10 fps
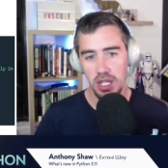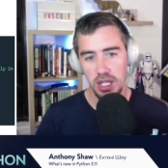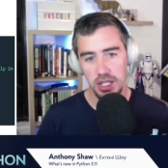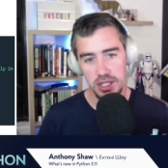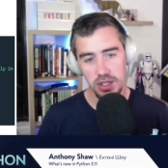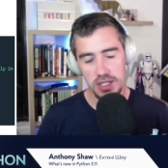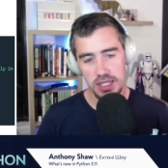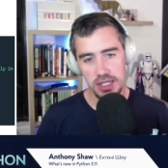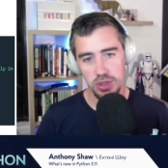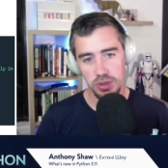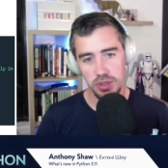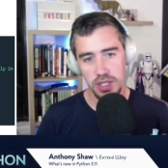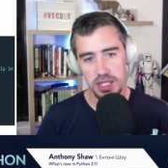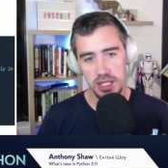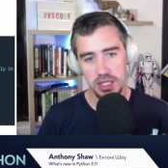it's not as literal
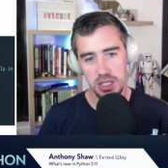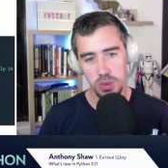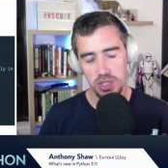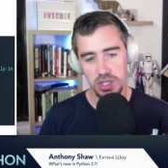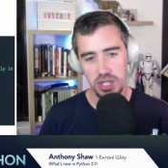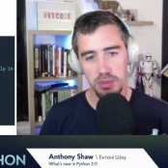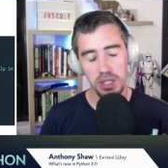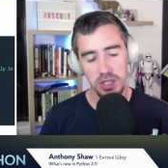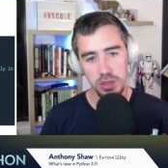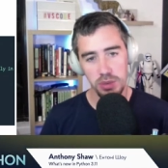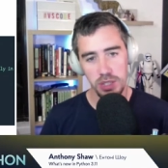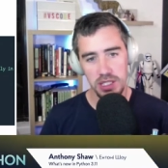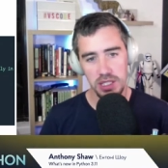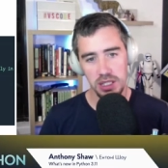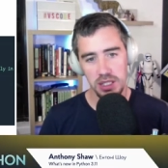as a switch statement as you might
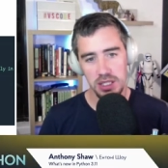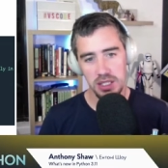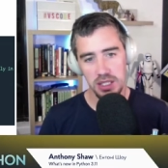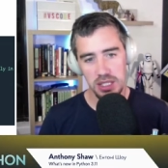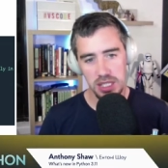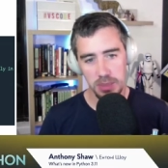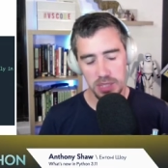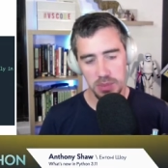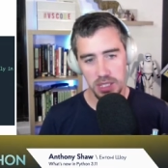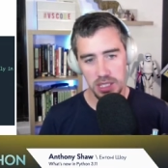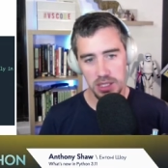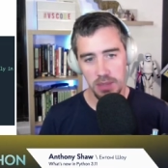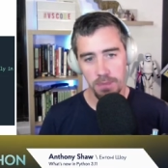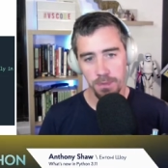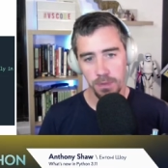see in C and C++.
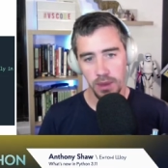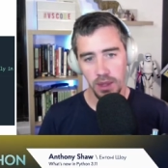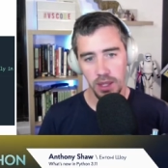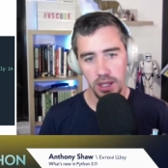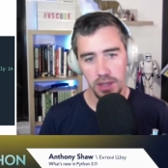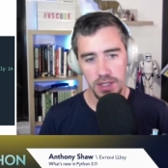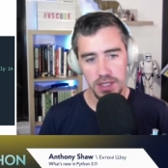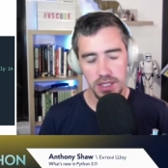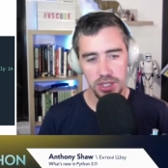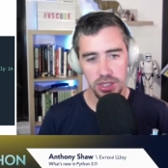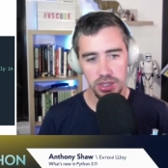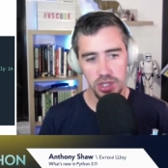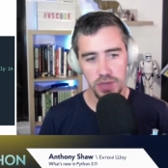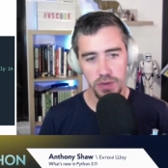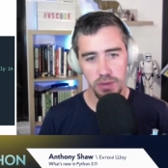Uh, this is actually
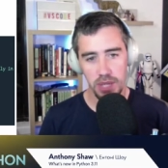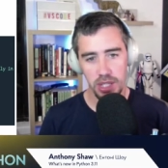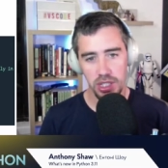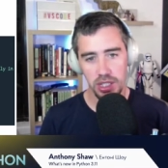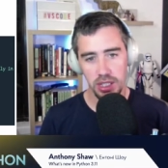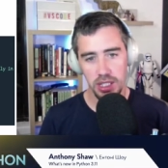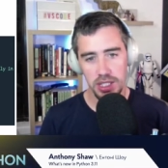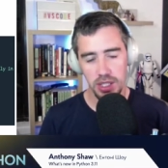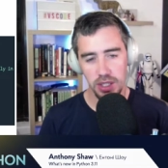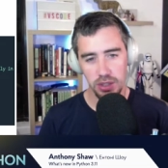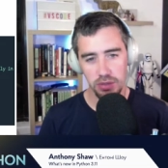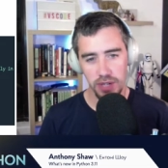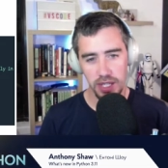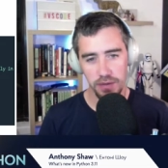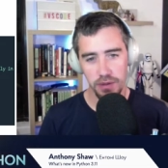used for matching. It's
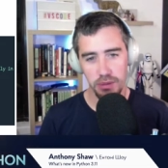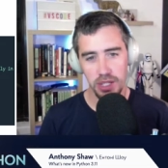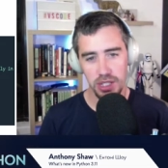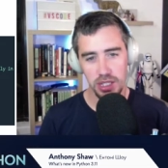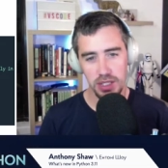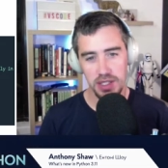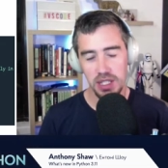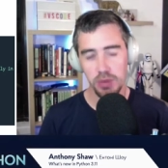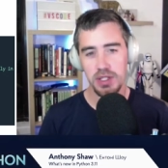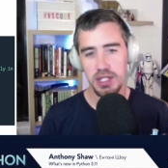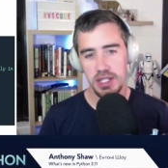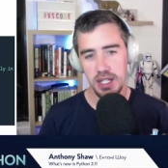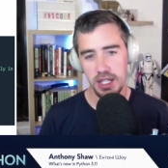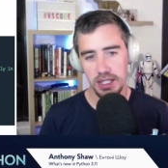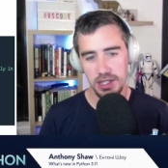great for matching sequences
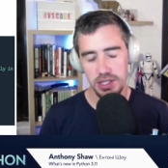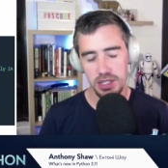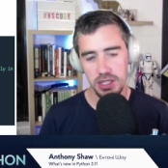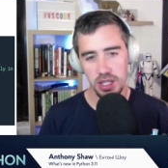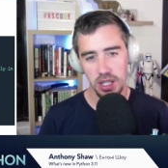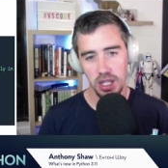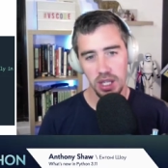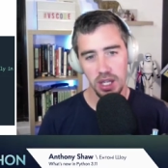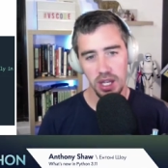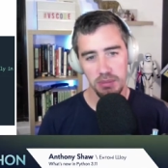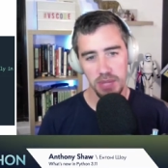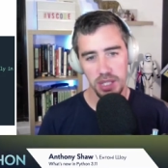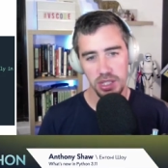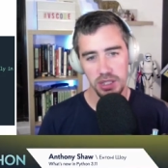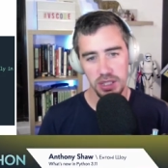like lists uh, and
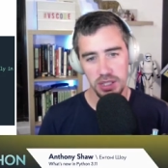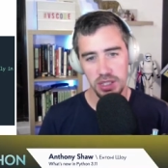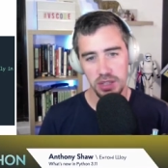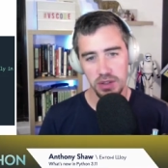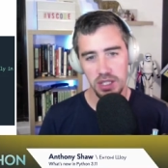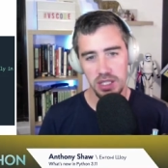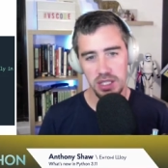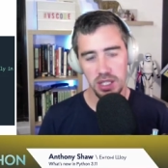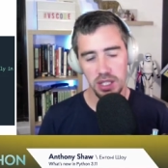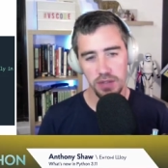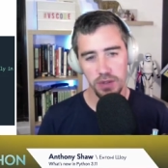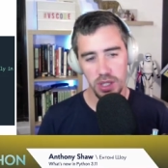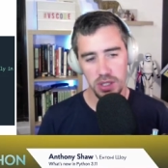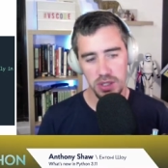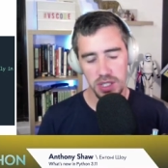matching dictionaries. If you're
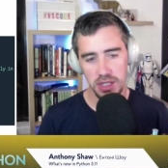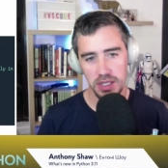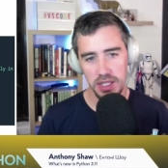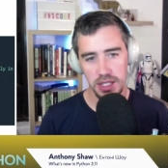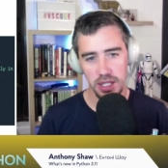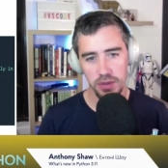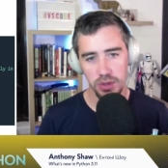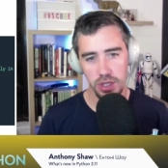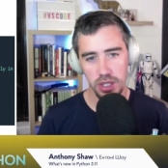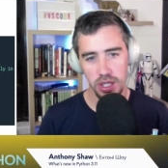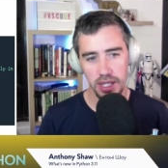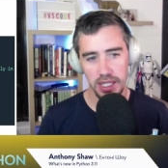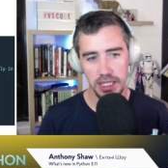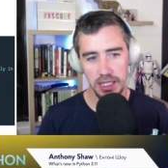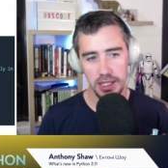interested in this, I've got
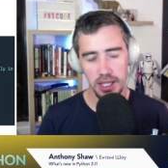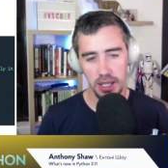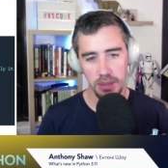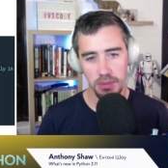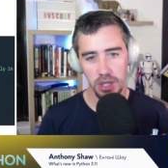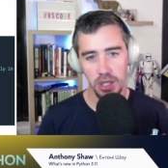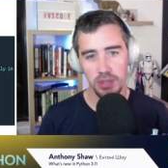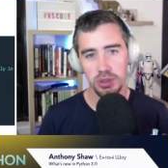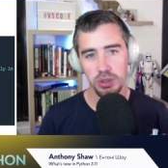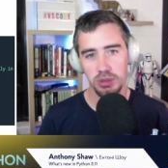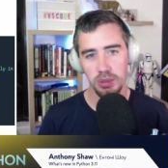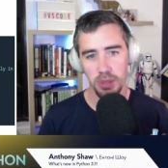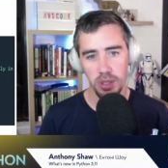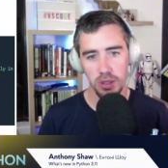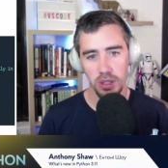a um, article on my
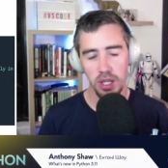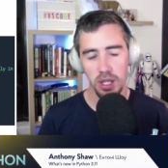blog